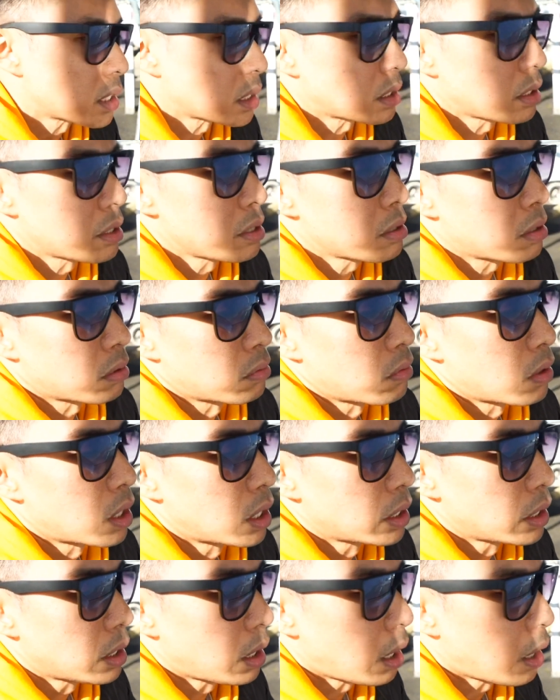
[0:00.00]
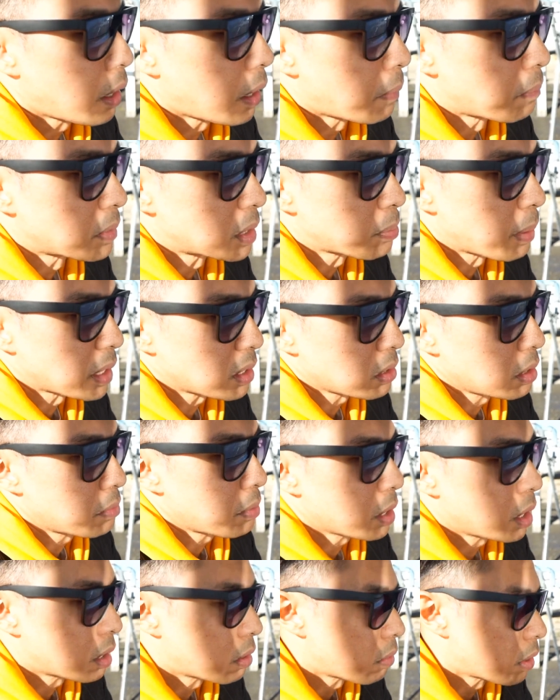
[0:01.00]
that you can run, especially if you're
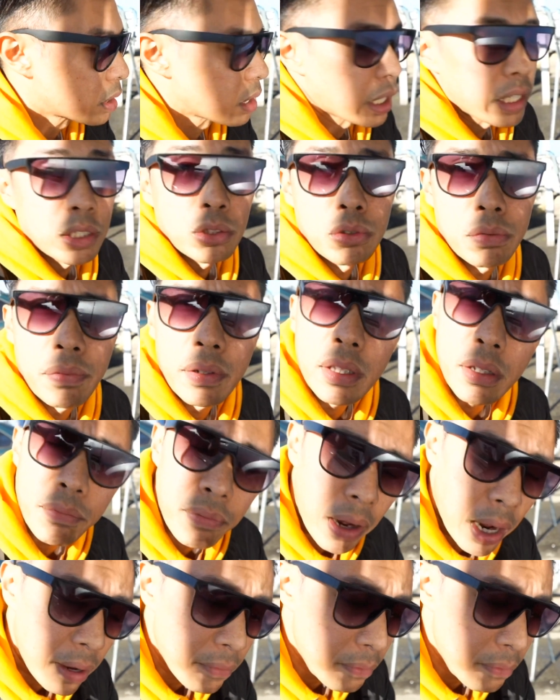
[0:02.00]
gonna run like a 255.